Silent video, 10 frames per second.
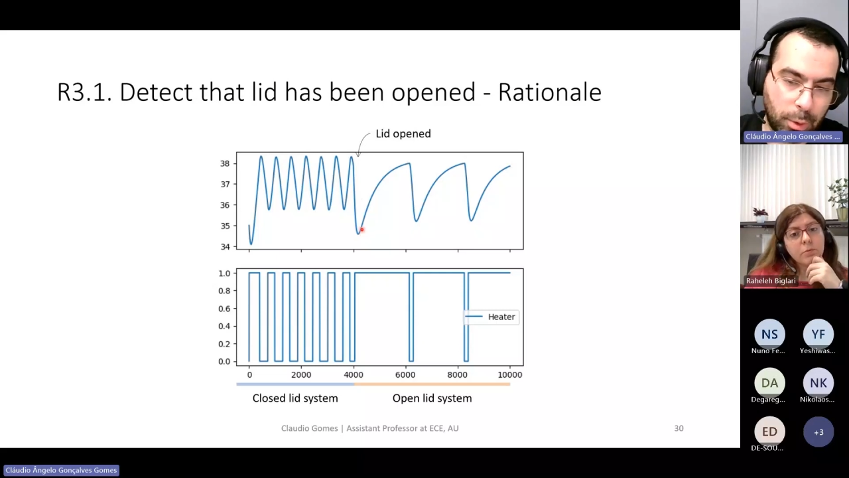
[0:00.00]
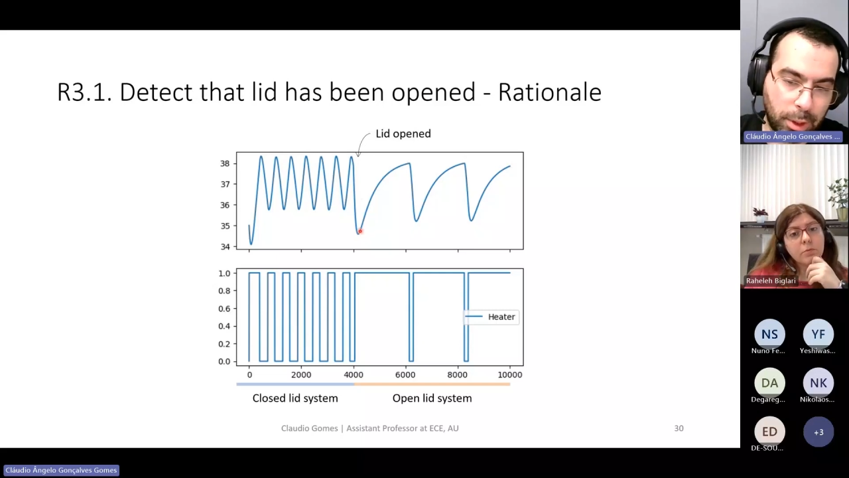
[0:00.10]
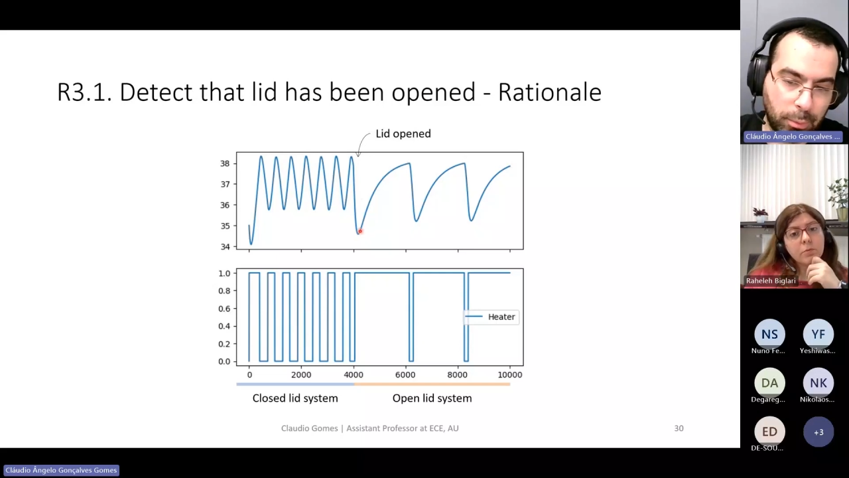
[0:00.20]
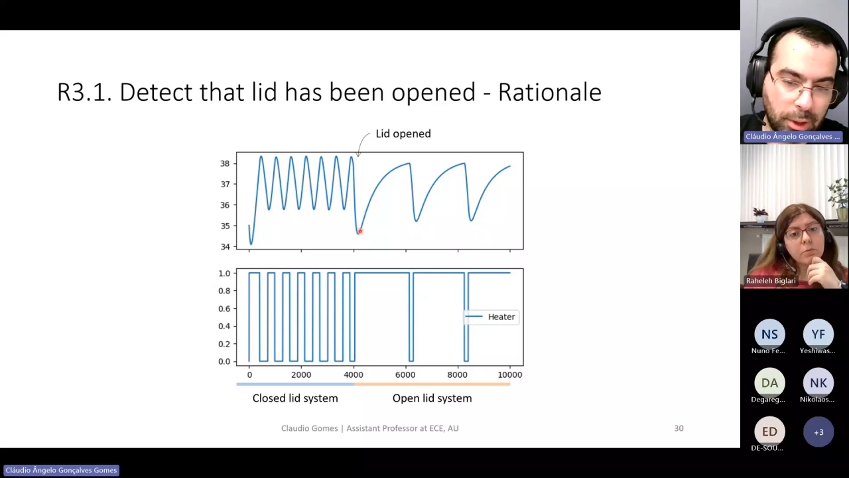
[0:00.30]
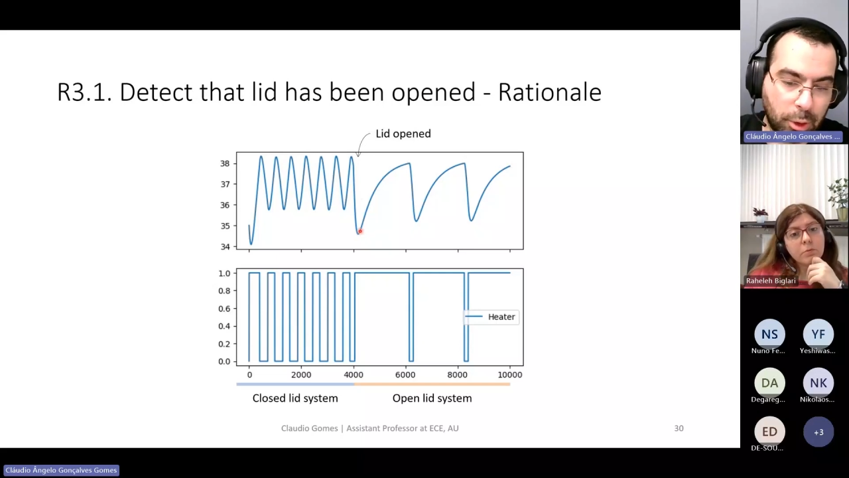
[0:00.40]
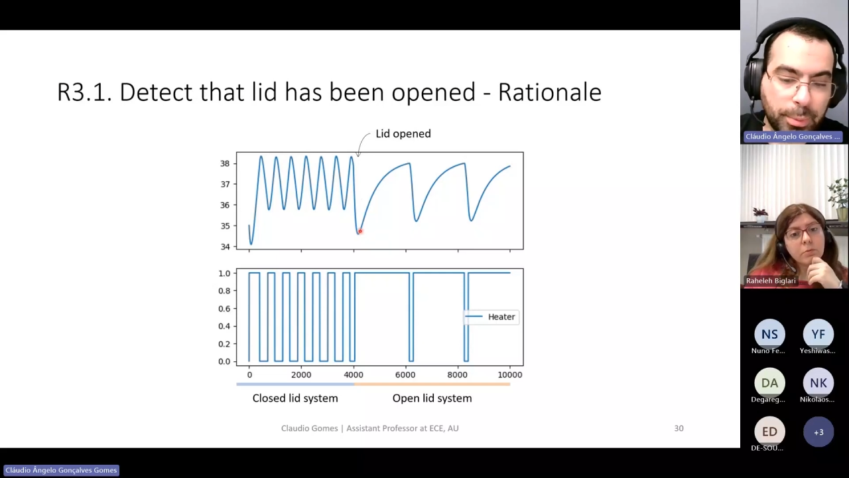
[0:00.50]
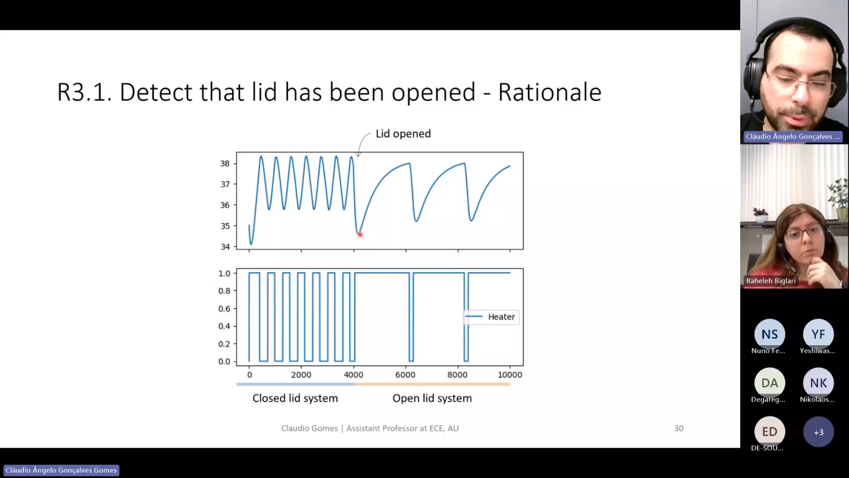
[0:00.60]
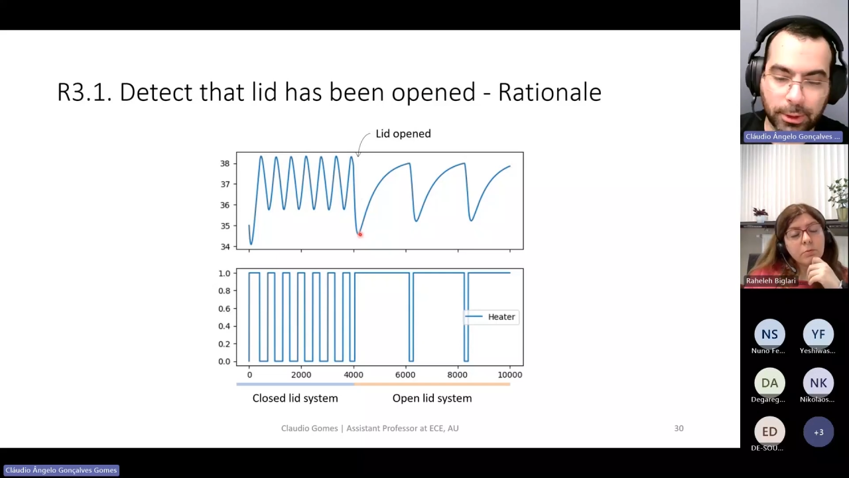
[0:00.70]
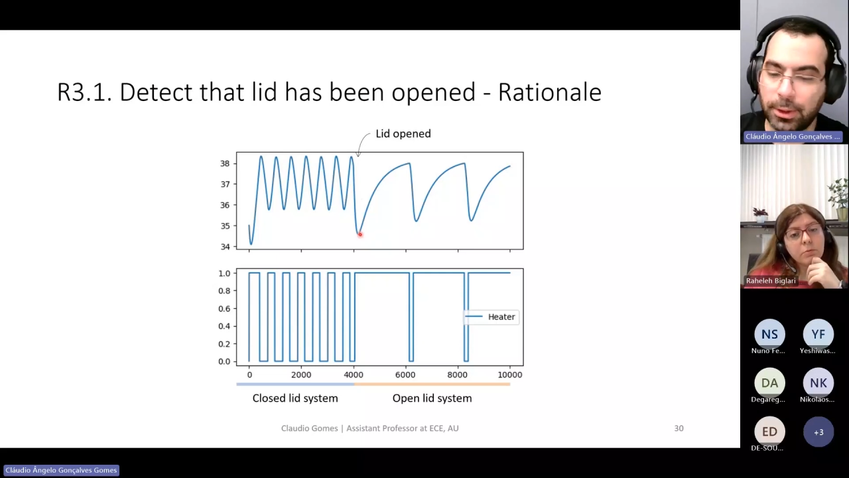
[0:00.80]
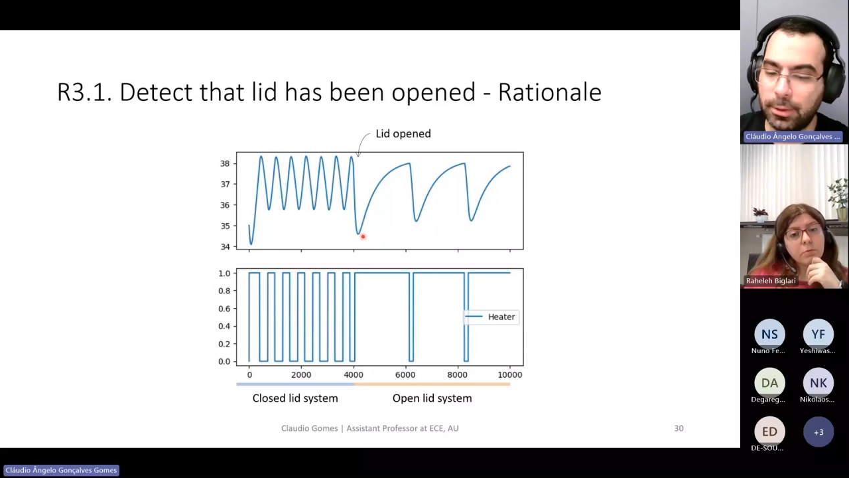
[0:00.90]
when we
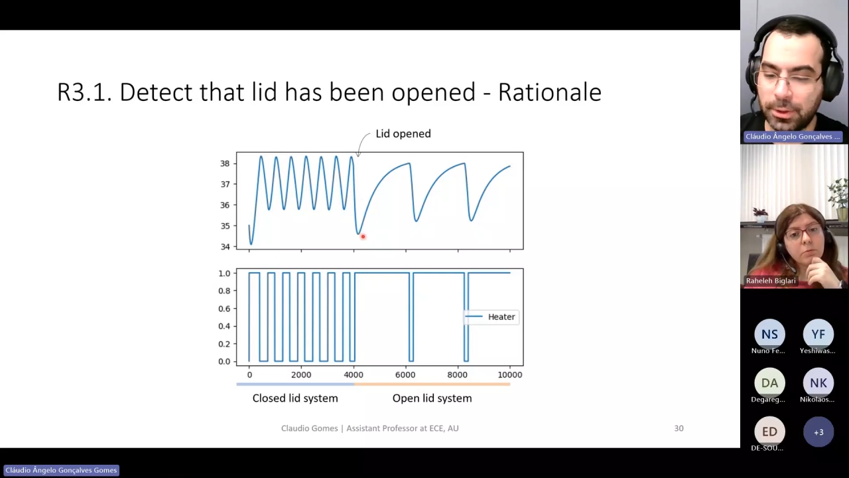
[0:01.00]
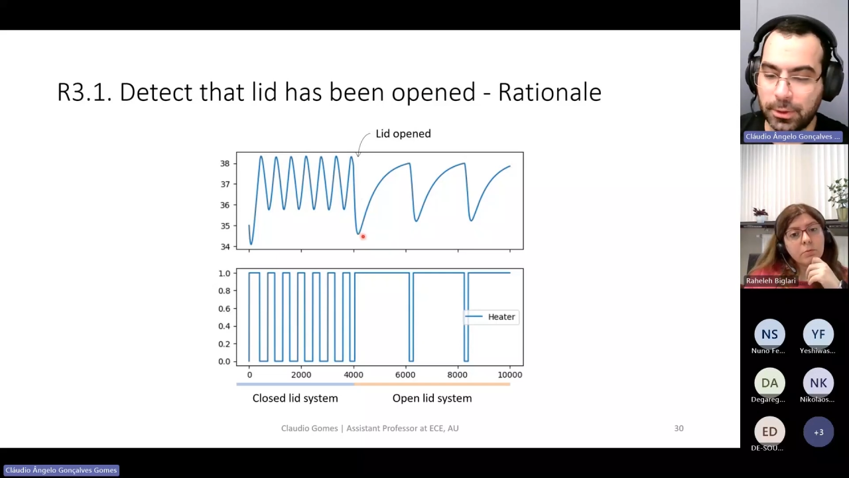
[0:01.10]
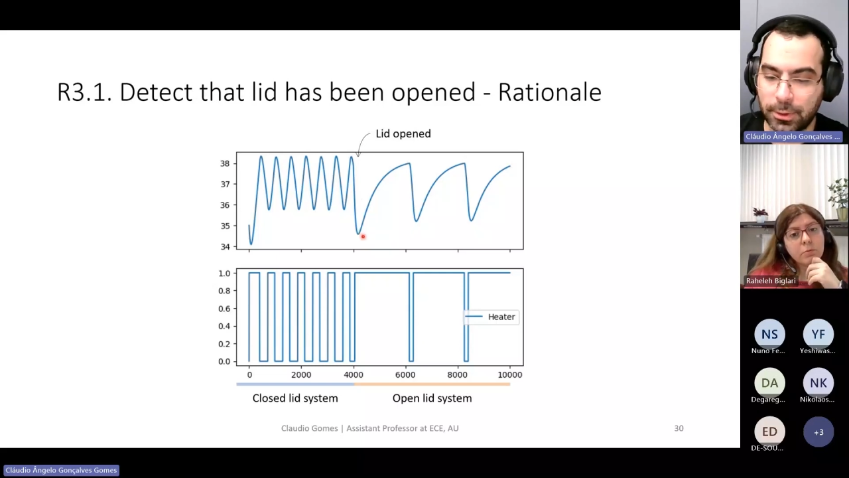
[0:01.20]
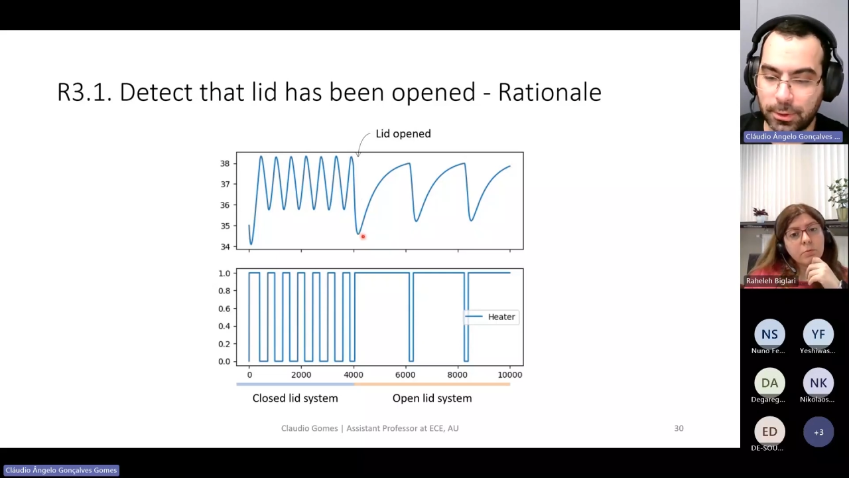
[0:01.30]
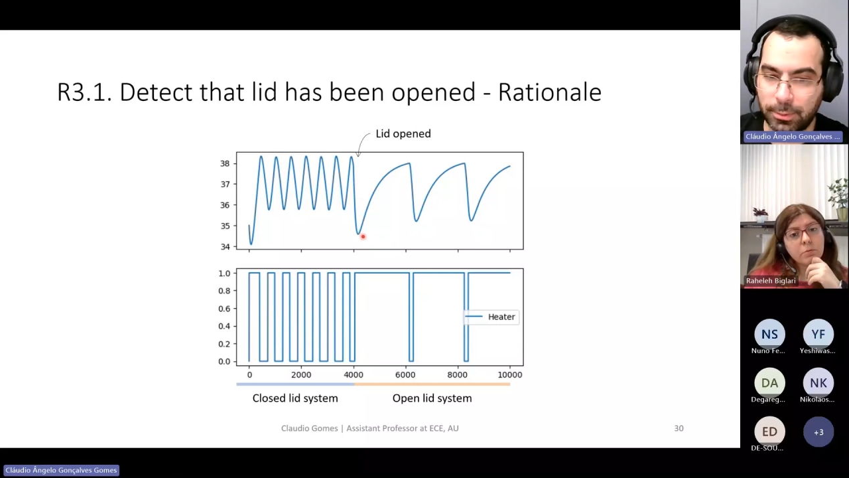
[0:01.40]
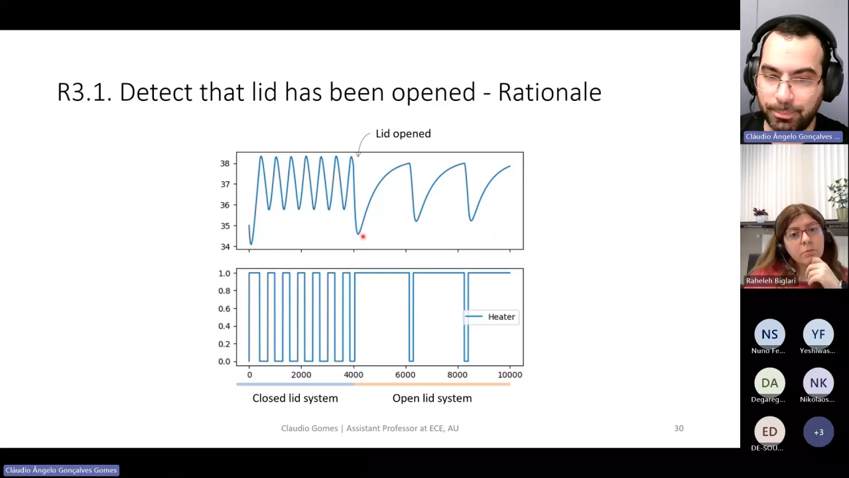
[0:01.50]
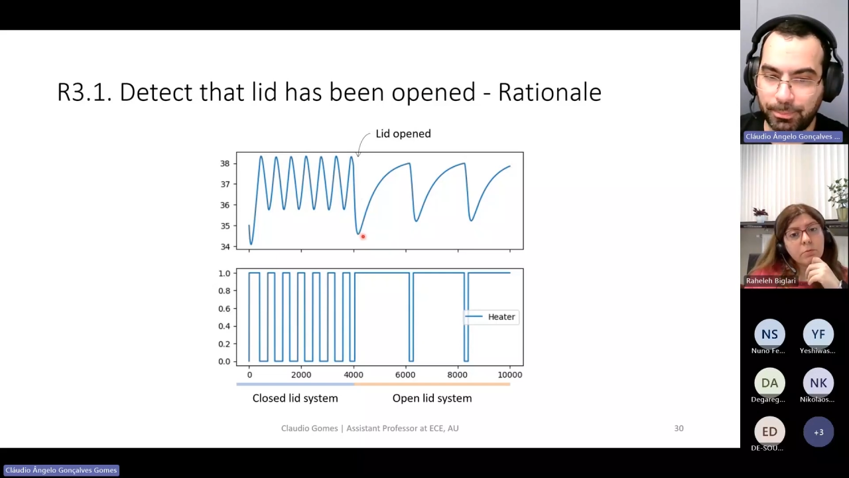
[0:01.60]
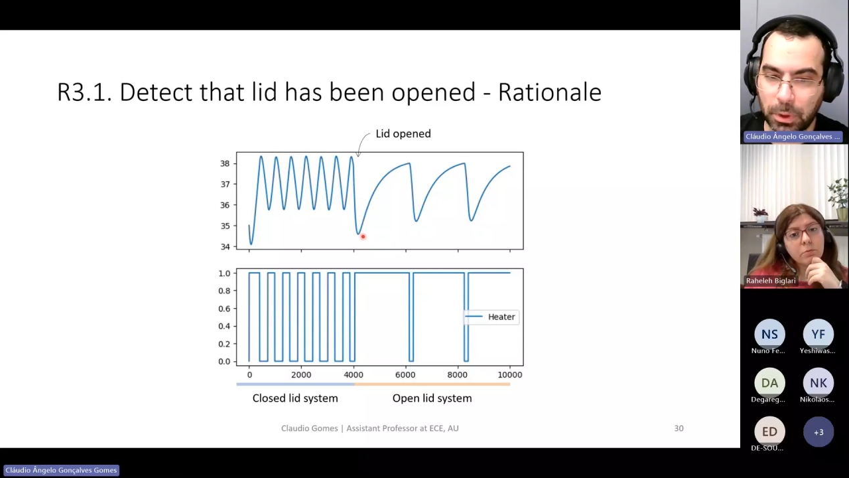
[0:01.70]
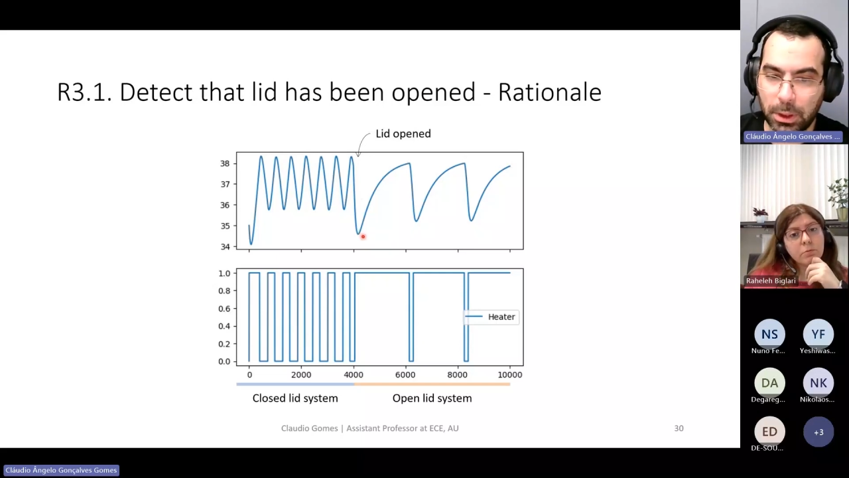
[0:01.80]
open the lid of the system.